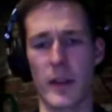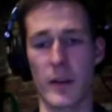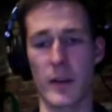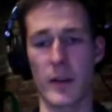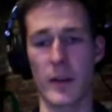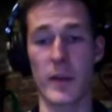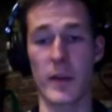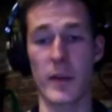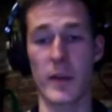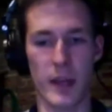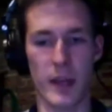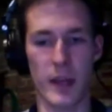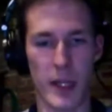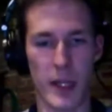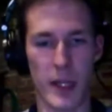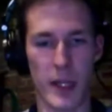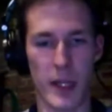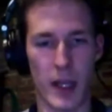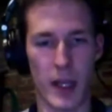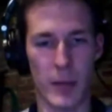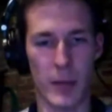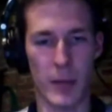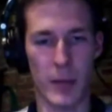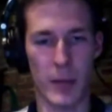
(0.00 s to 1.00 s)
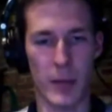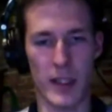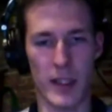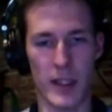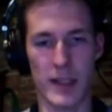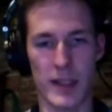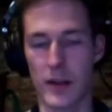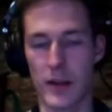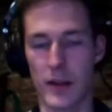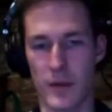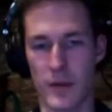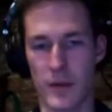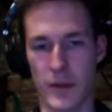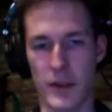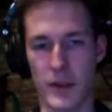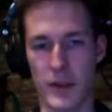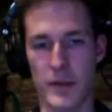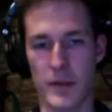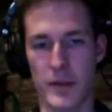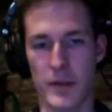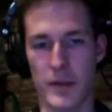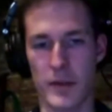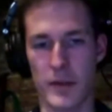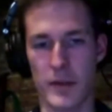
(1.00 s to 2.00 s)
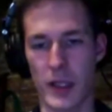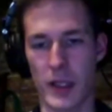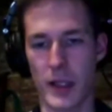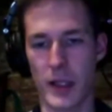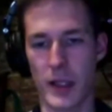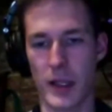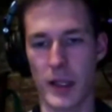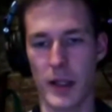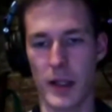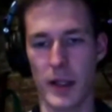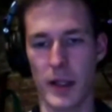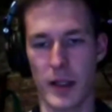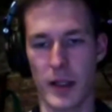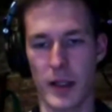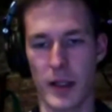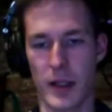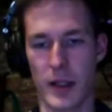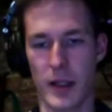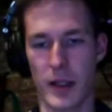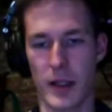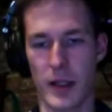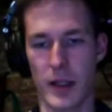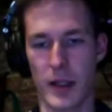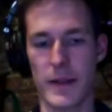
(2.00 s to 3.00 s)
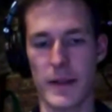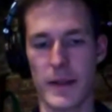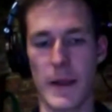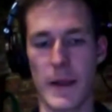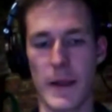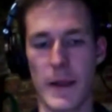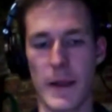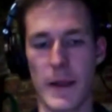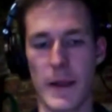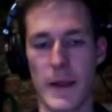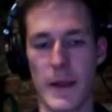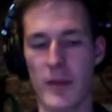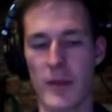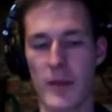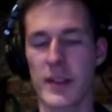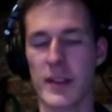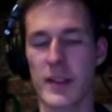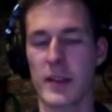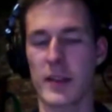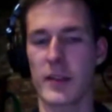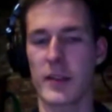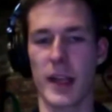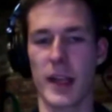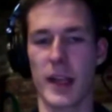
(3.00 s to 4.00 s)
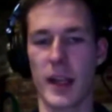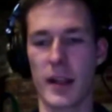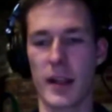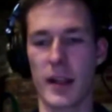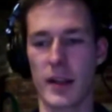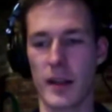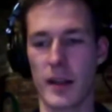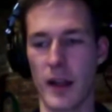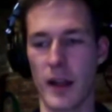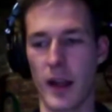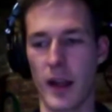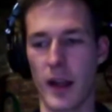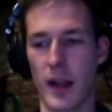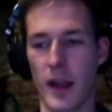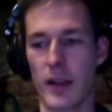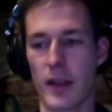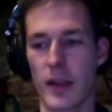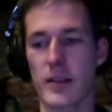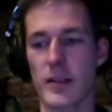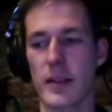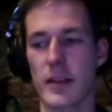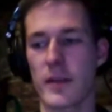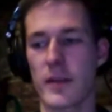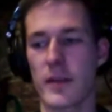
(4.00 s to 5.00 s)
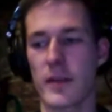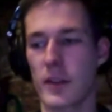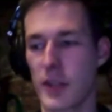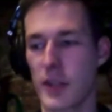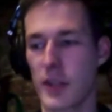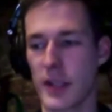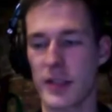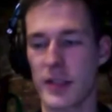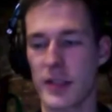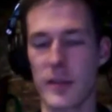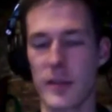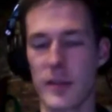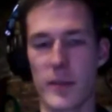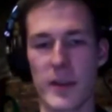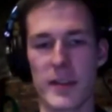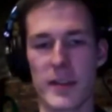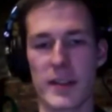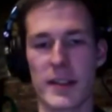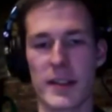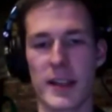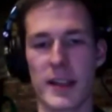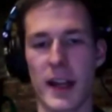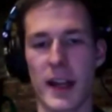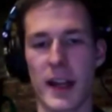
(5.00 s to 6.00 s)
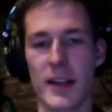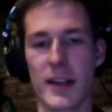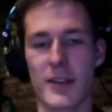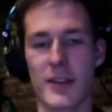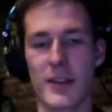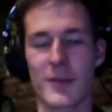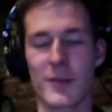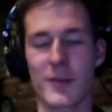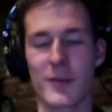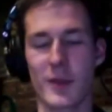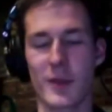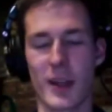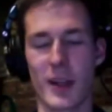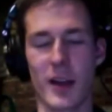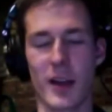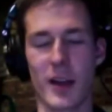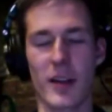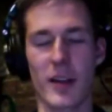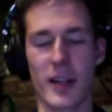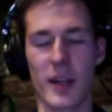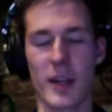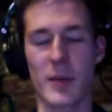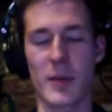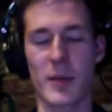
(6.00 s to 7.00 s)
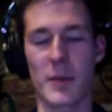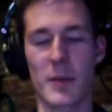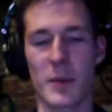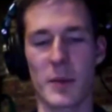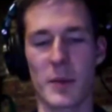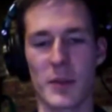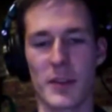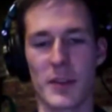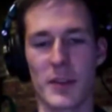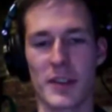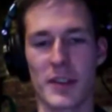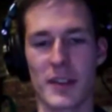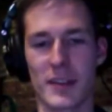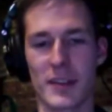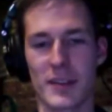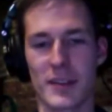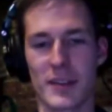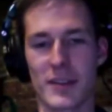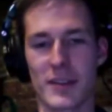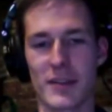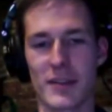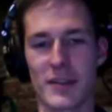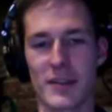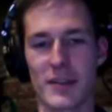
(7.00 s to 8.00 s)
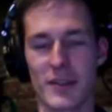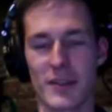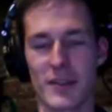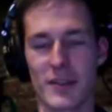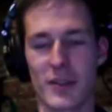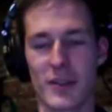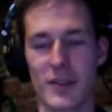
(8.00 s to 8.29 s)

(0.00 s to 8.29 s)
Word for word: big one and the reason i became a designer in the first place is you have a skill set and if you're just a business guy it's really hard to get people to